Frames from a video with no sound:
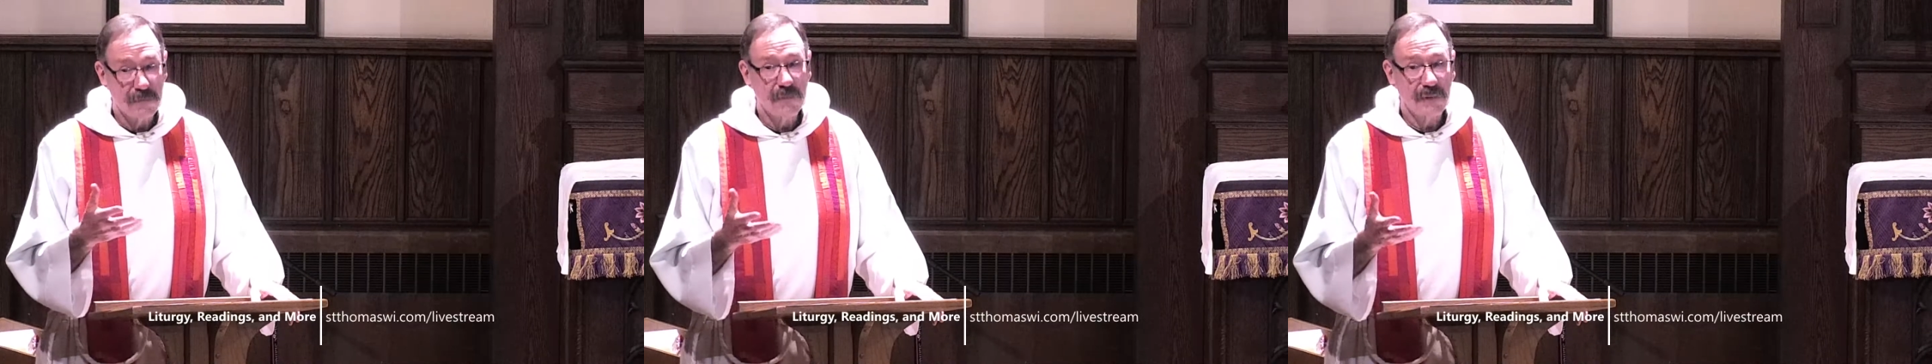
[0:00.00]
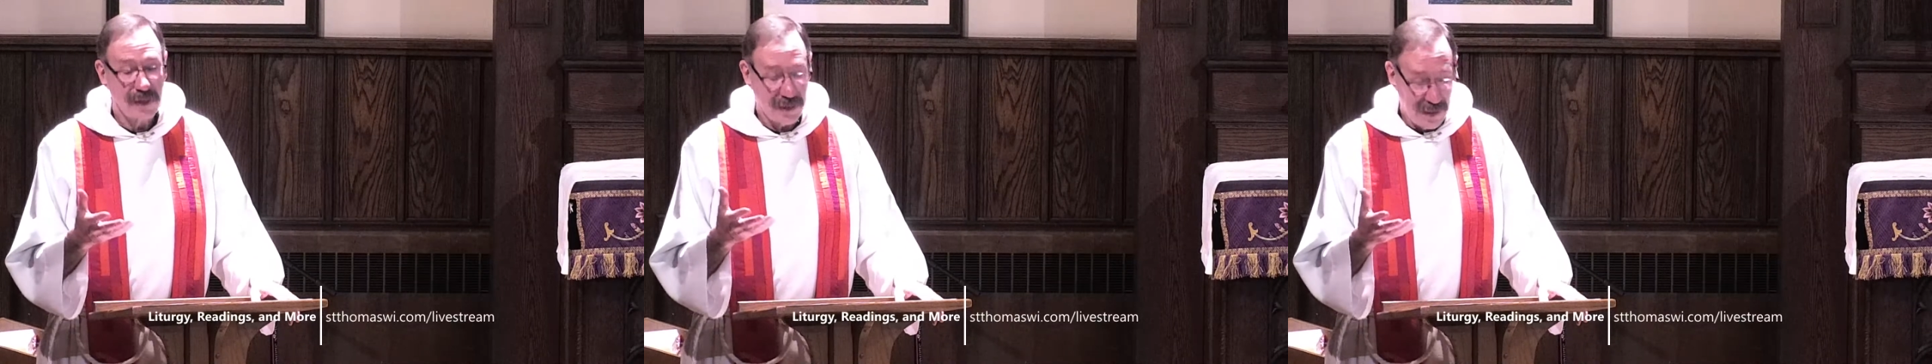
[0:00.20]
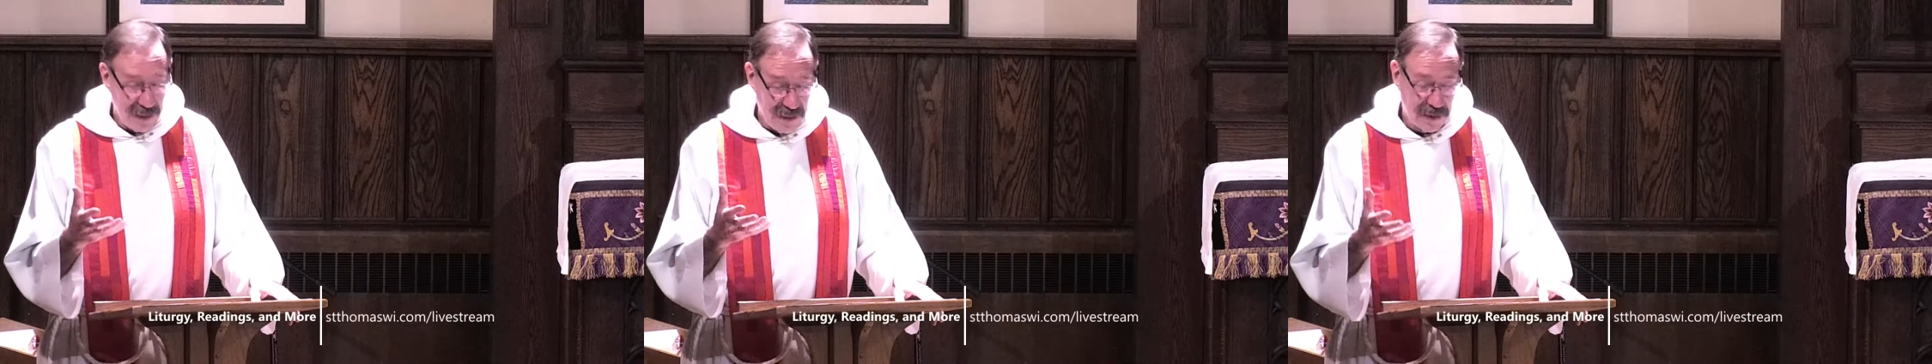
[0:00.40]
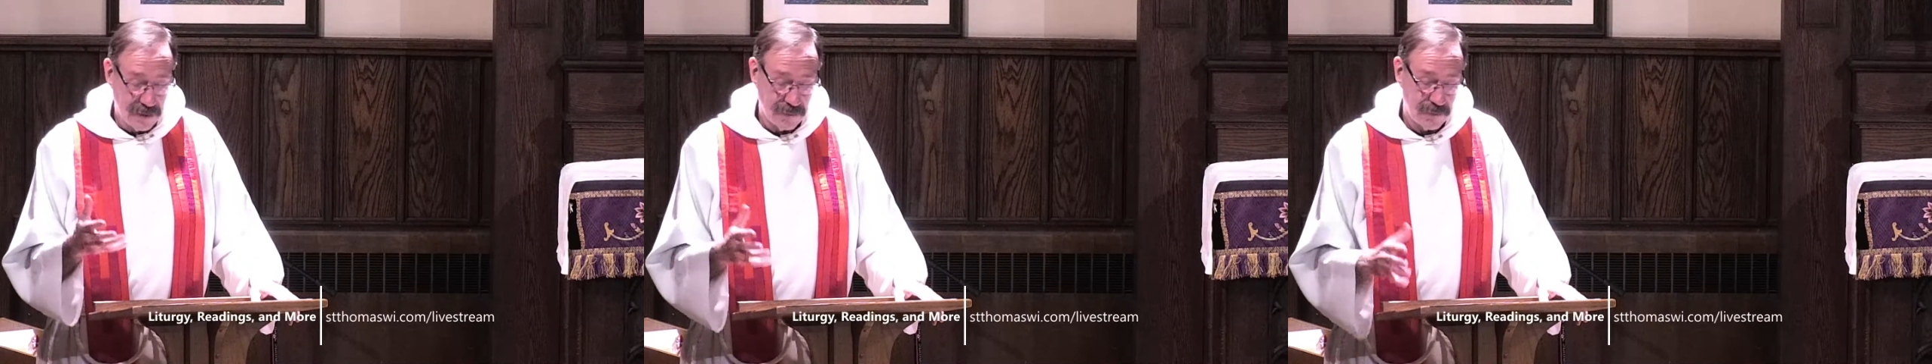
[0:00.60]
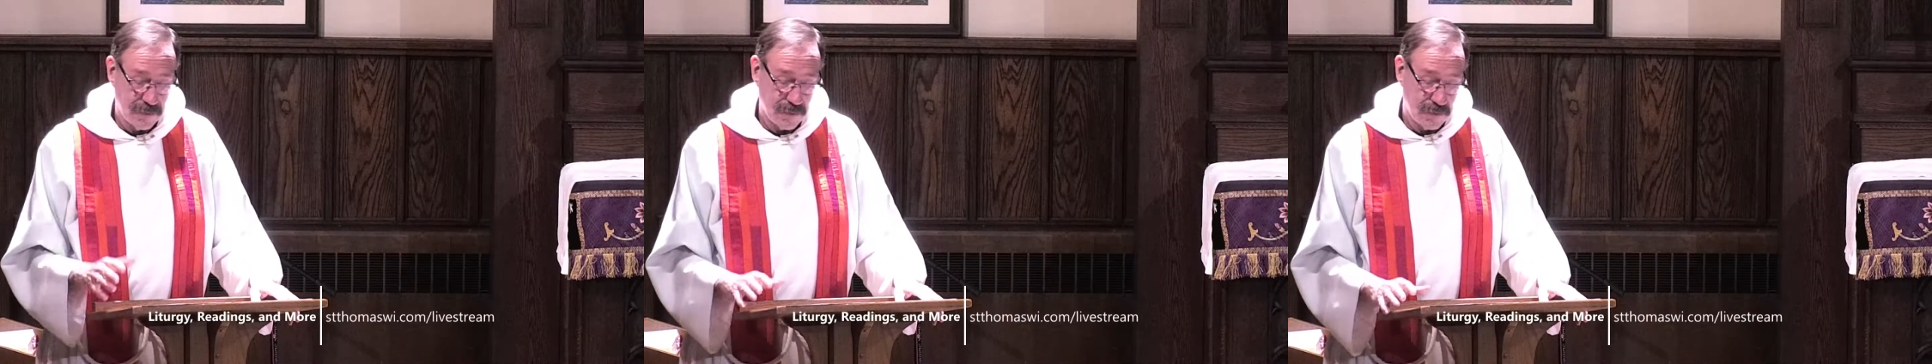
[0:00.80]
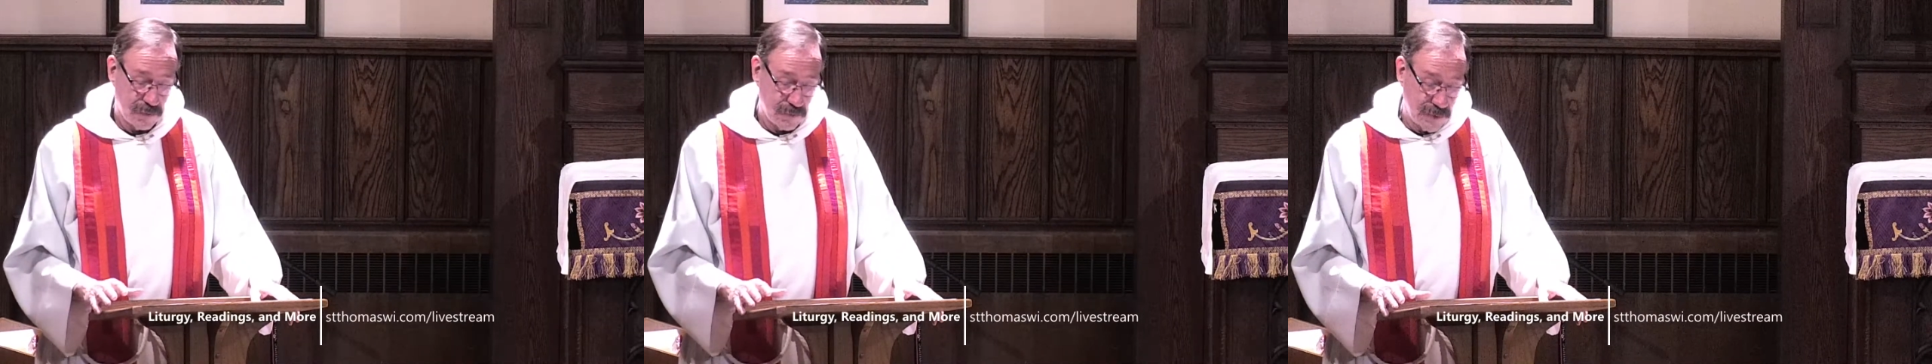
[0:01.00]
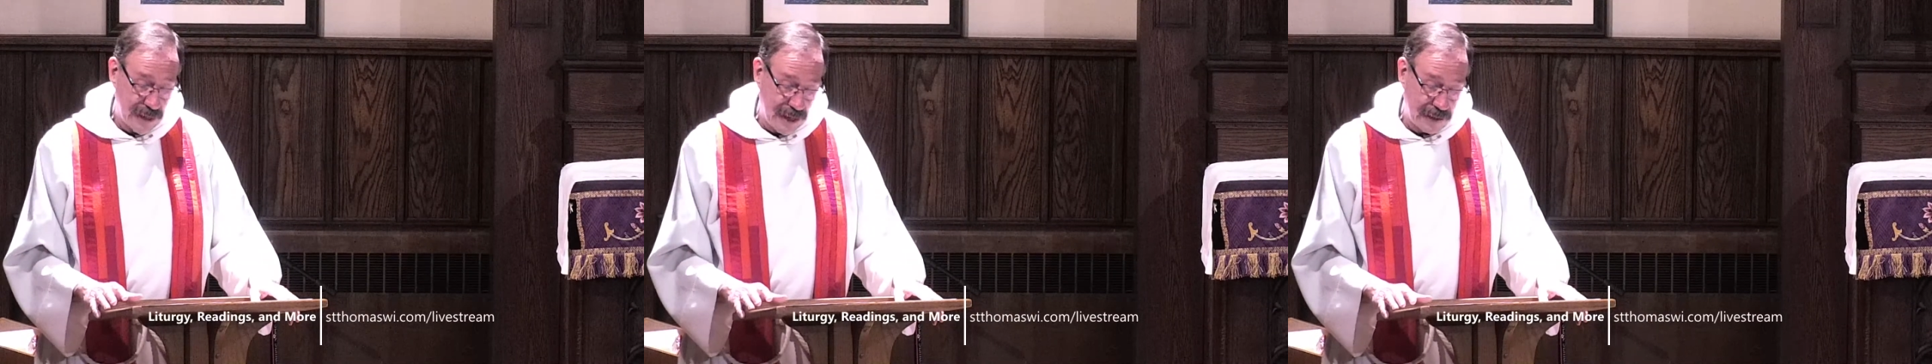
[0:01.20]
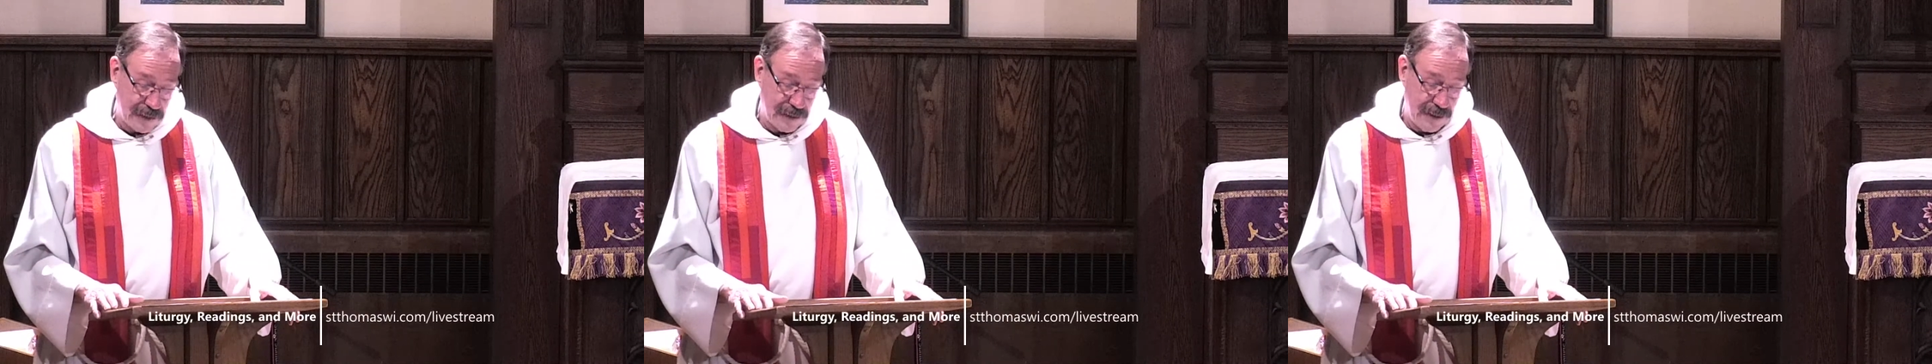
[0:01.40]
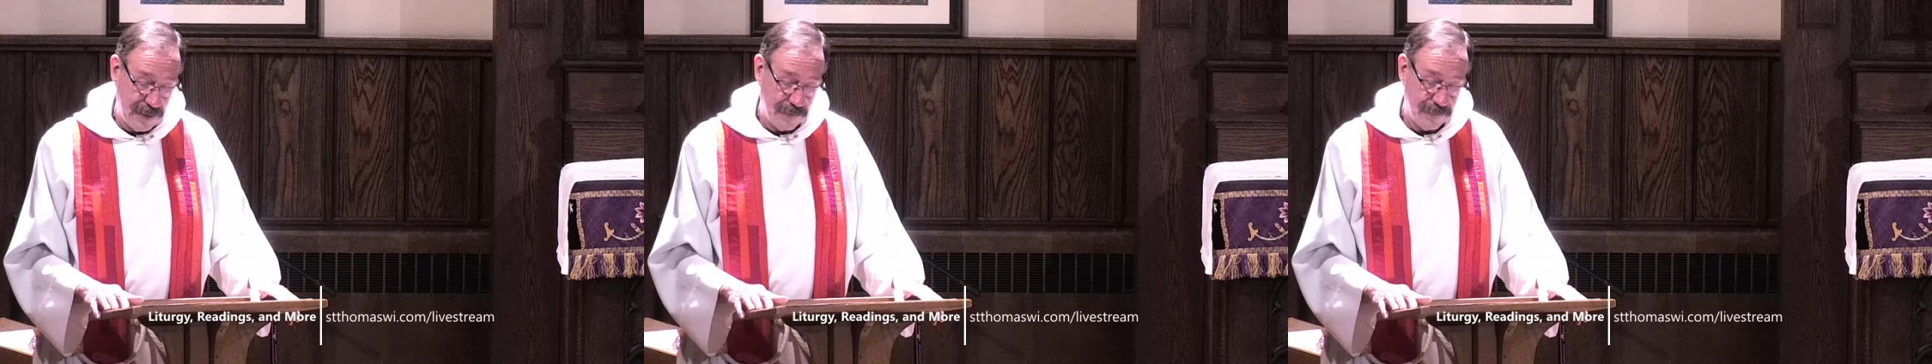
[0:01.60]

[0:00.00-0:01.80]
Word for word: a kingdom reality.